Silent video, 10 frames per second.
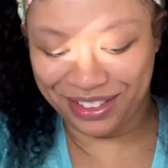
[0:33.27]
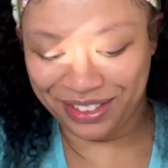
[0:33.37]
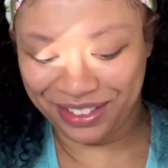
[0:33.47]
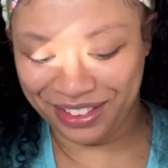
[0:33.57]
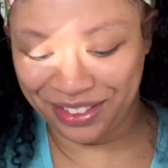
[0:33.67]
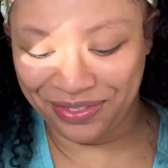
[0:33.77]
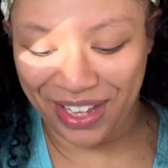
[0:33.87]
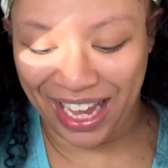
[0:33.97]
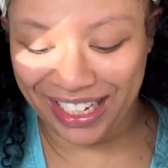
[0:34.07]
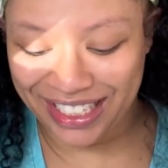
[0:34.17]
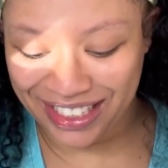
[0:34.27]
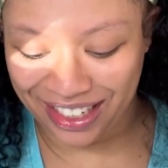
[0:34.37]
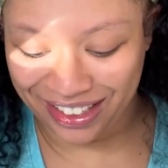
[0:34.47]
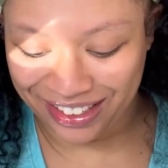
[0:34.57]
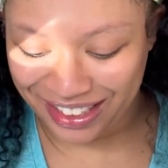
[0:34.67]
Ooh, the bag is
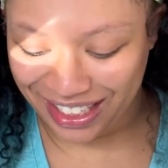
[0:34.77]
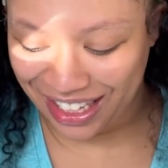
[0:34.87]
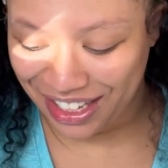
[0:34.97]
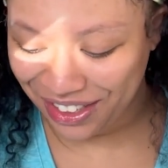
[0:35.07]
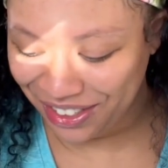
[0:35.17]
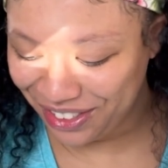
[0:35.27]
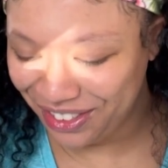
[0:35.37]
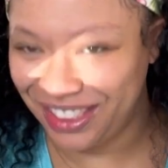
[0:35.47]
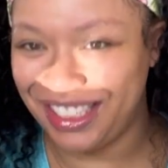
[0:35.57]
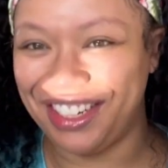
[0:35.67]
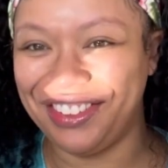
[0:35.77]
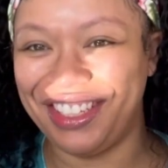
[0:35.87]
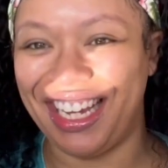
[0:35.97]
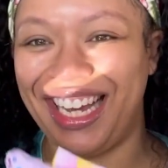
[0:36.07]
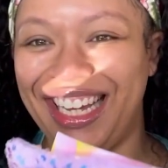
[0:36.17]
all cute.
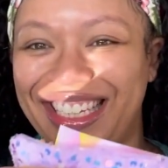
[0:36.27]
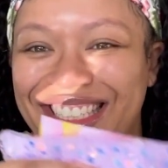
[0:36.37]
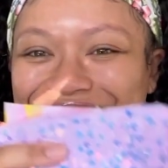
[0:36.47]
Okay, this is